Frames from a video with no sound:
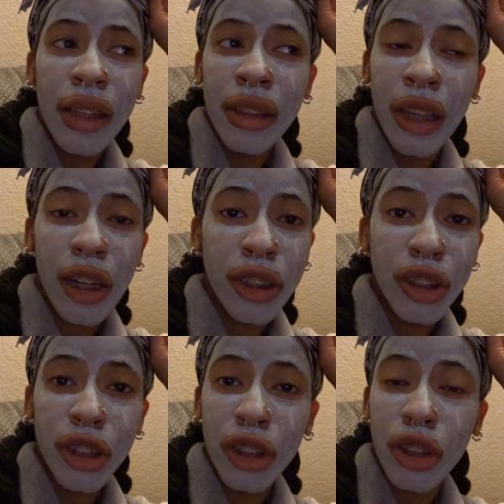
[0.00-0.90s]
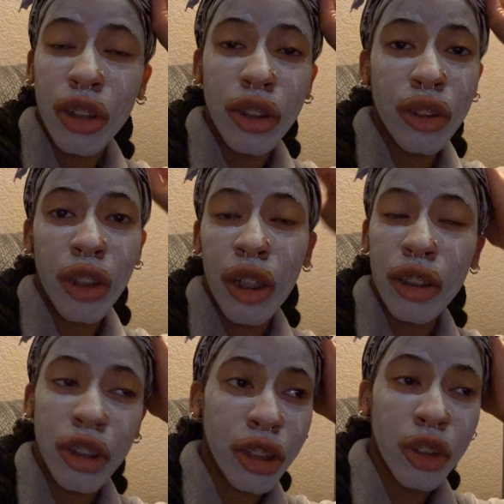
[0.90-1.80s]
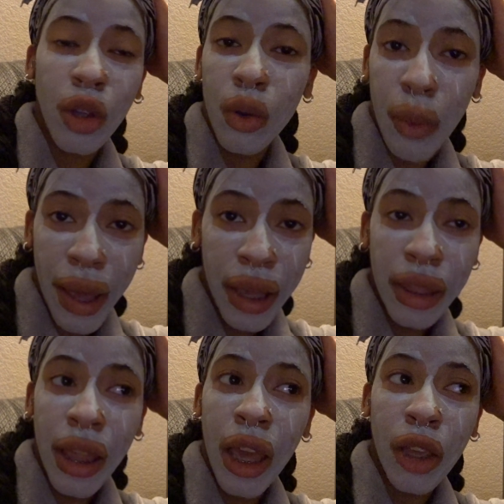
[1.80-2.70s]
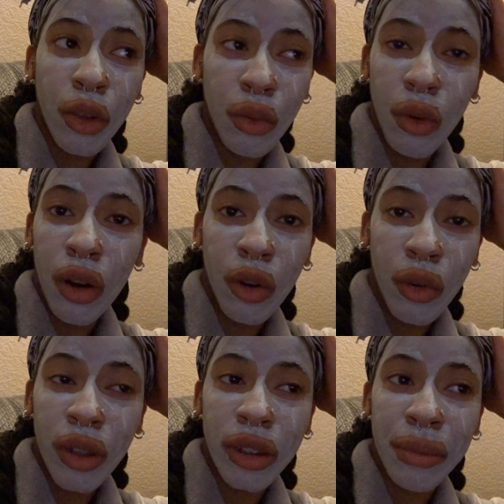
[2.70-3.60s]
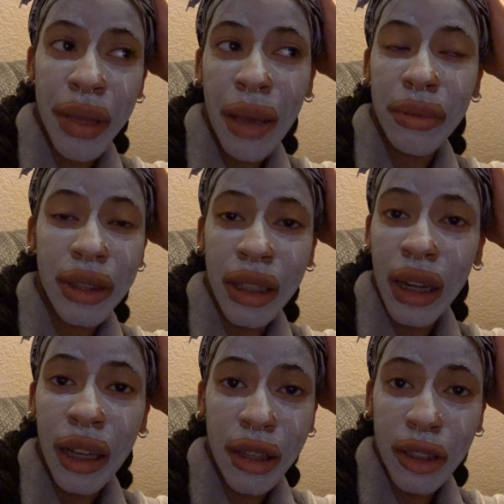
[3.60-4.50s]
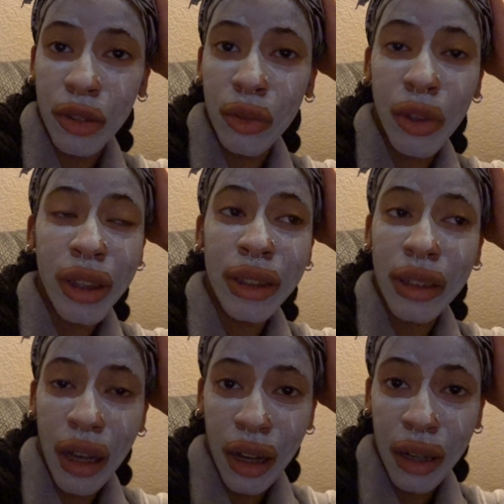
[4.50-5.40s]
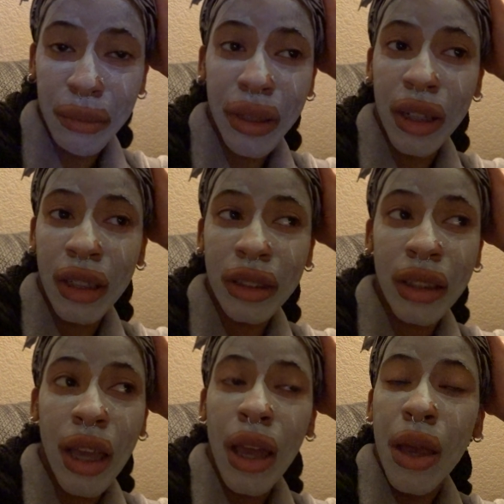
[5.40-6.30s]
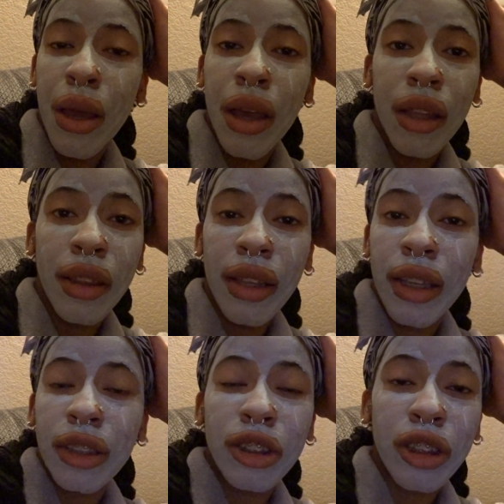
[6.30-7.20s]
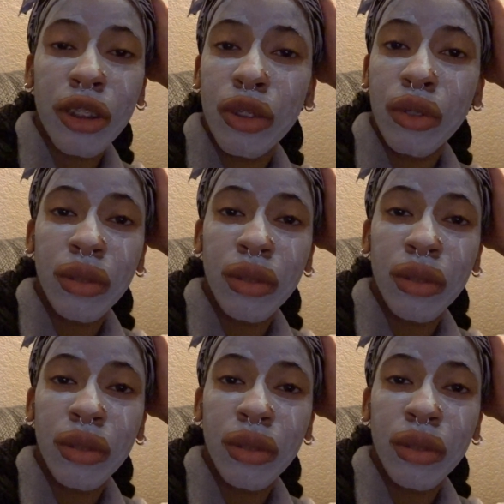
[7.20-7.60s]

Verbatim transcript: There's just there's just no way that you are going to be able to get out of that store in time because it's just too